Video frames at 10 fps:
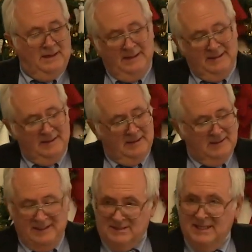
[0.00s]

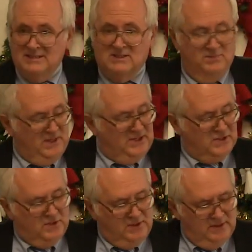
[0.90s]
And that's the
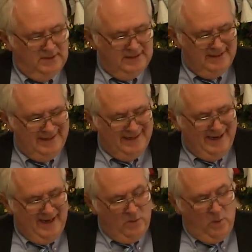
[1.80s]
picture.
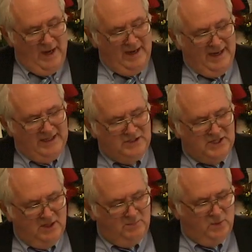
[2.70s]
And when I
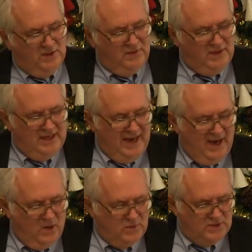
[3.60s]
shall put thee
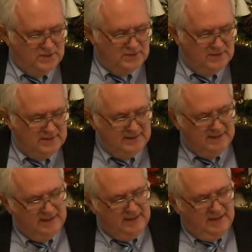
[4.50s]
out,
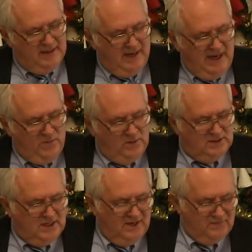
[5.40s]
I
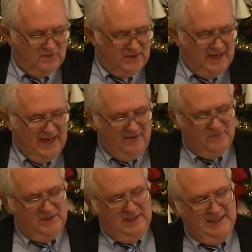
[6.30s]
will cover the
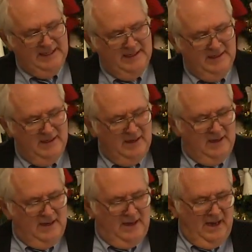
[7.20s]
heaven
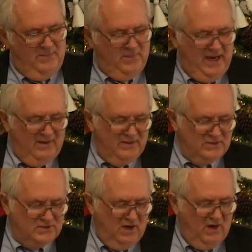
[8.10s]
and make the
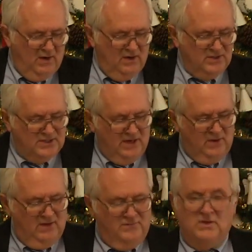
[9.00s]
stars
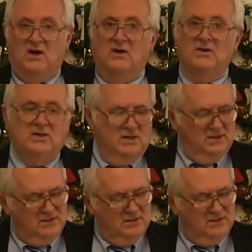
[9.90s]
thereof dark.